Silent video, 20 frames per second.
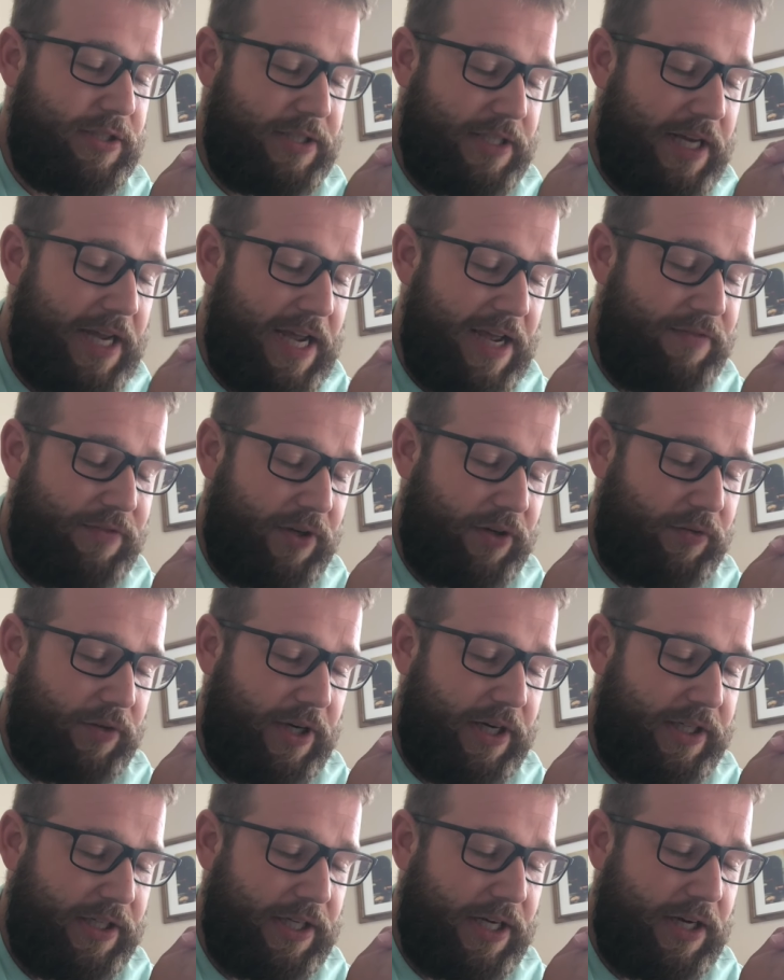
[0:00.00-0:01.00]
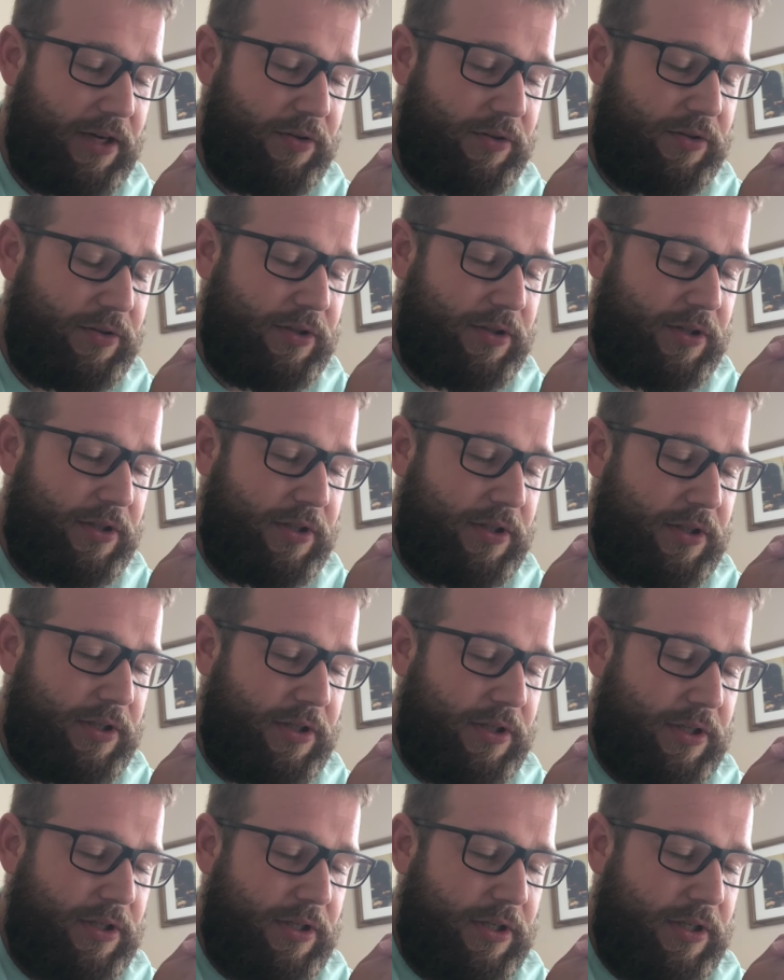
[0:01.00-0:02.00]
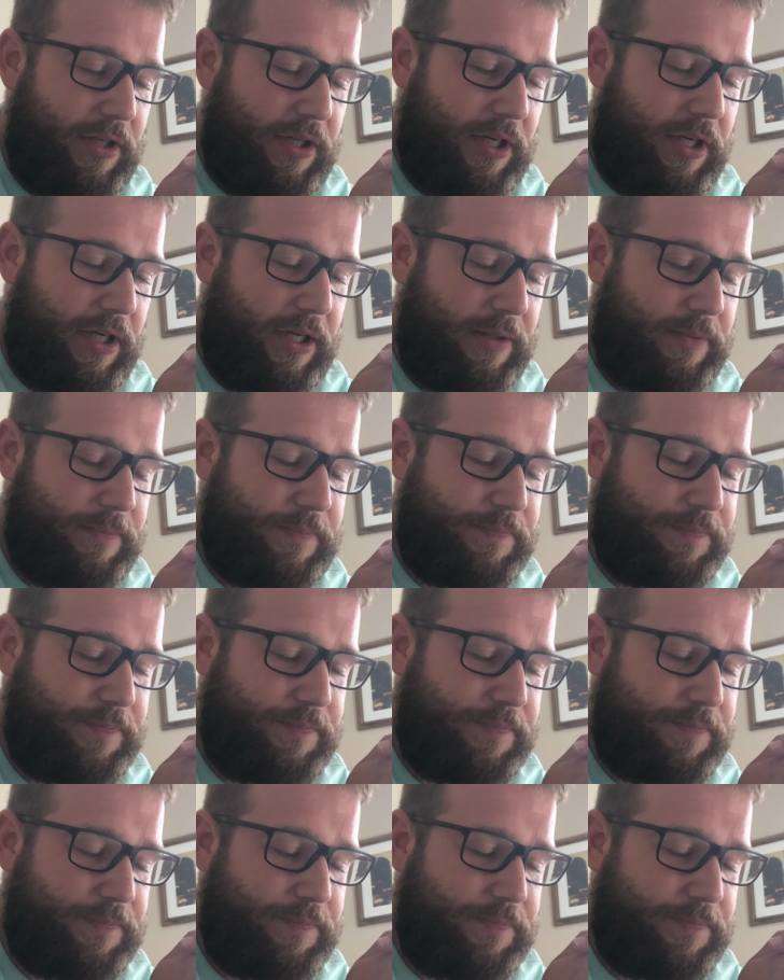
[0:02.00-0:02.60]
to have it right now. Um,